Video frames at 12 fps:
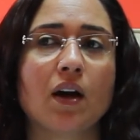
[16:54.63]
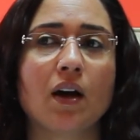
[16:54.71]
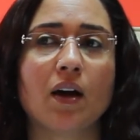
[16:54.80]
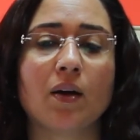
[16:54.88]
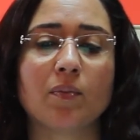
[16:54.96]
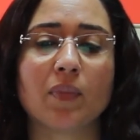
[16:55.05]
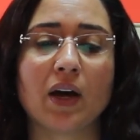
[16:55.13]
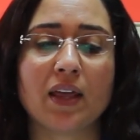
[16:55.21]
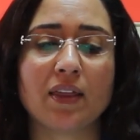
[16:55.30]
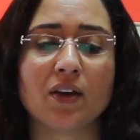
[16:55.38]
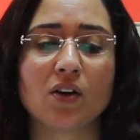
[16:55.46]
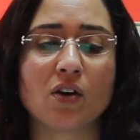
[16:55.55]
I
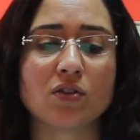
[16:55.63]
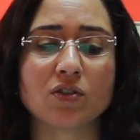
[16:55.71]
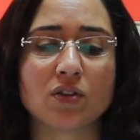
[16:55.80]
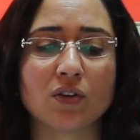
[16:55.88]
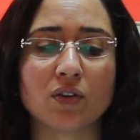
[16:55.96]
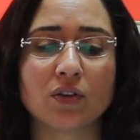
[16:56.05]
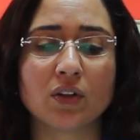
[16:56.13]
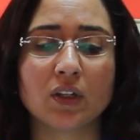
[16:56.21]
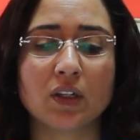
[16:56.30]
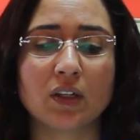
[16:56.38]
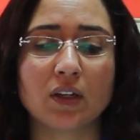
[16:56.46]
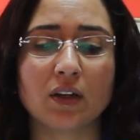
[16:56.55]
think also
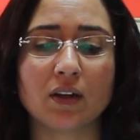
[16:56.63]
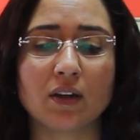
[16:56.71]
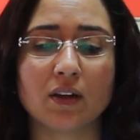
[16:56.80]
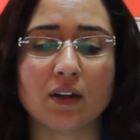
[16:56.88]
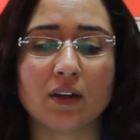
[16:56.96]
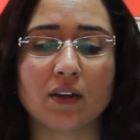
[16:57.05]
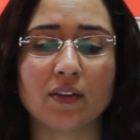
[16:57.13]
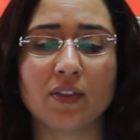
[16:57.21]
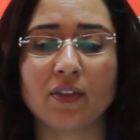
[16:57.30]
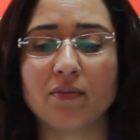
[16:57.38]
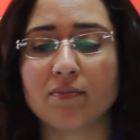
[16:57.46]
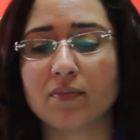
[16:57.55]

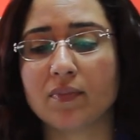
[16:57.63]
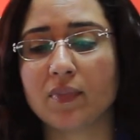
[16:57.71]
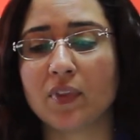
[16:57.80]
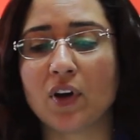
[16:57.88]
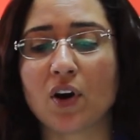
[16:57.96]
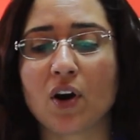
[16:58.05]
there